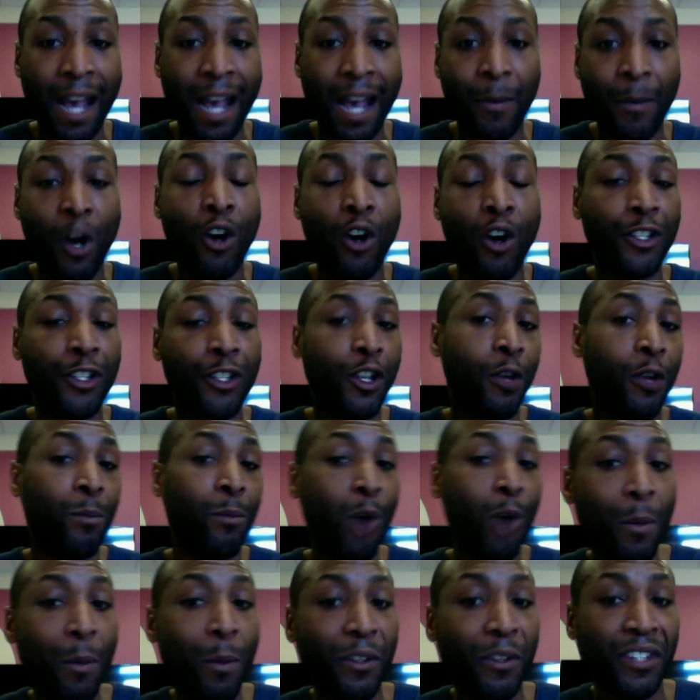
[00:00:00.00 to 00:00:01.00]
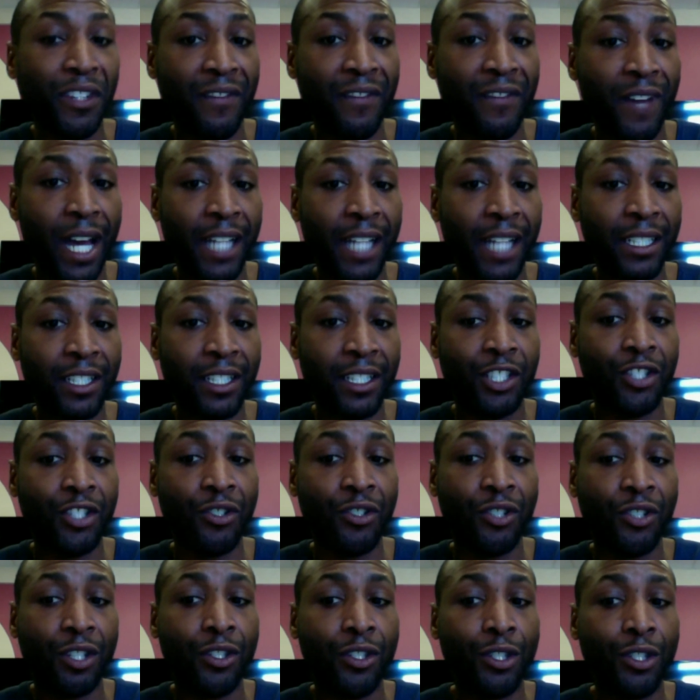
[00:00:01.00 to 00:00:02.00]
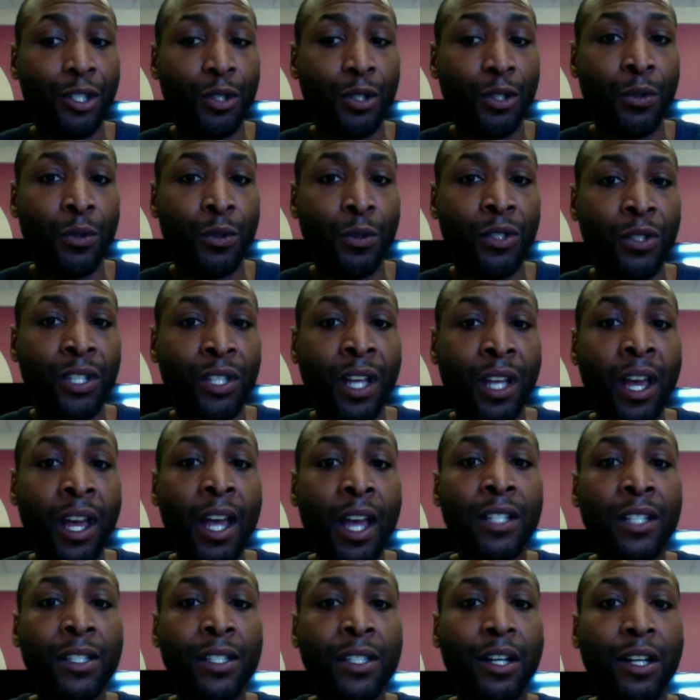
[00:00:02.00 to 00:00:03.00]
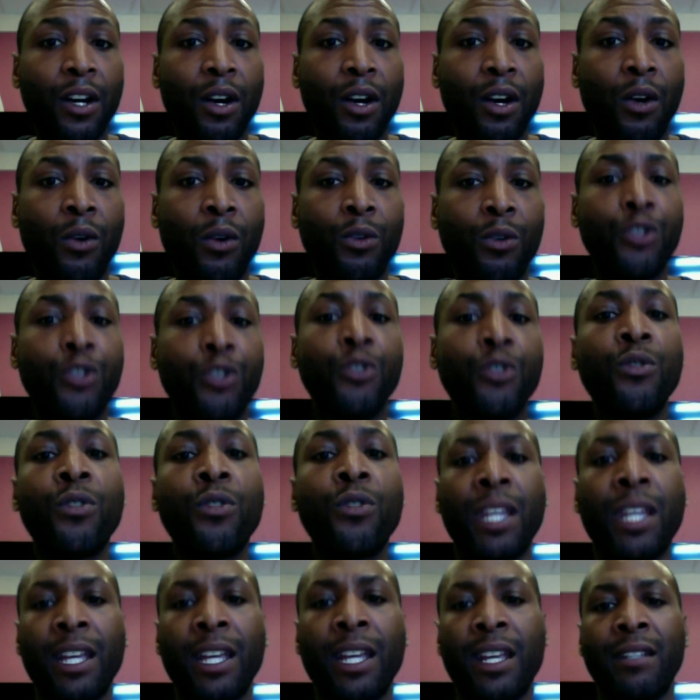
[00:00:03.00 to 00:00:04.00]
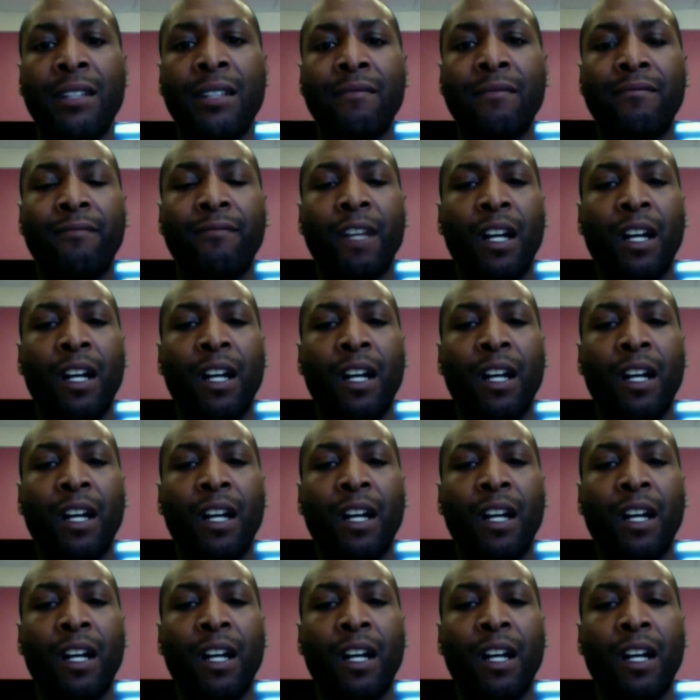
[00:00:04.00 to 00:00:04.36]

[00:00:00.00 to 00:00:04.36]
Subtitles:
on your mobile device that you could use, so you can